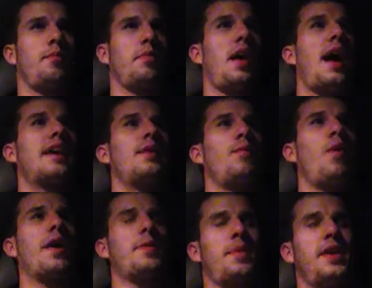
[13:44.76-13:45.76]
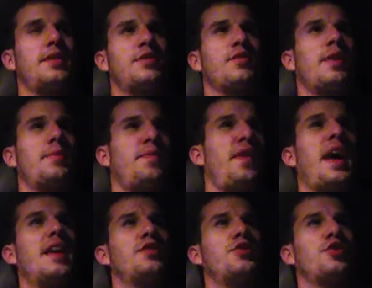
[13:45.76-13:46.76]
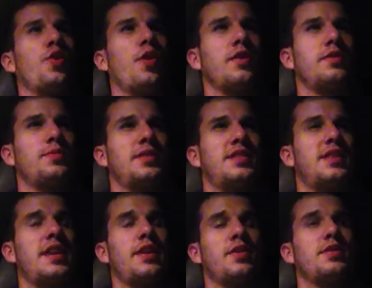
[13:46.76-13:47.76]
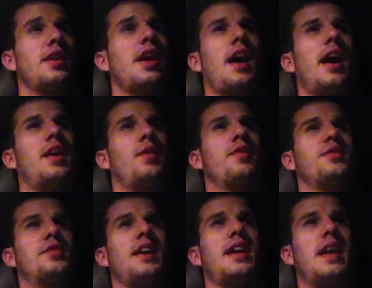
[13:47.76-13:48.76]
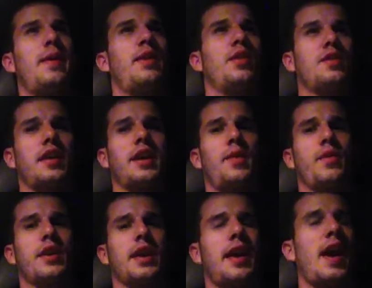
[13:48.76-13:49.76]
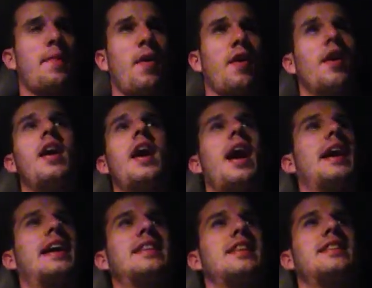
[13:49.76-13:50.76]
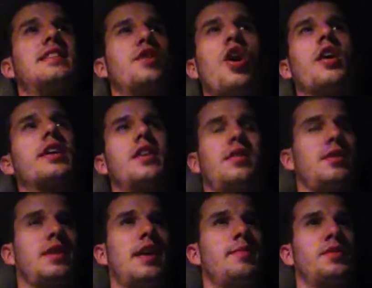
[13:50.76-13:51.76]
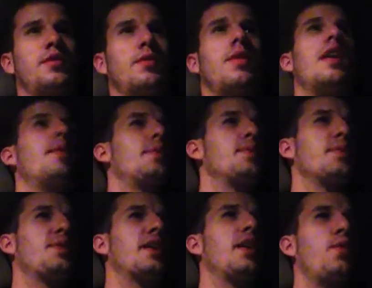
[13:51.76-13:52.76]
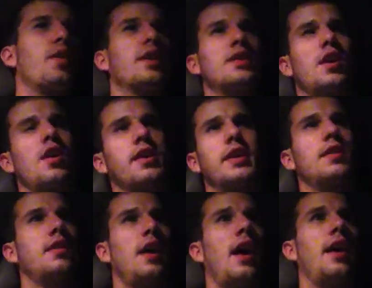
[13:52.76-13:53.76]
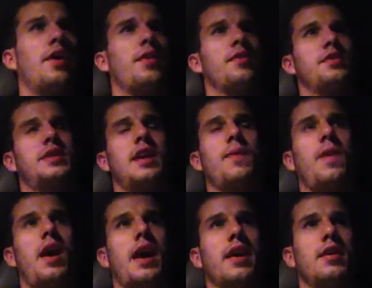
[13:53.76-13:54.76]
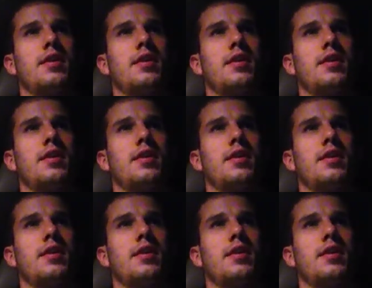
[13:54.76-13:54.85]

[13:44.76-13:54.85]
black and white pinstripe Vans shorts with sneakers. I don't understand how I look like I work at Kmart. I get this at Target all the time, too. People think I work at Target. I don't understand why.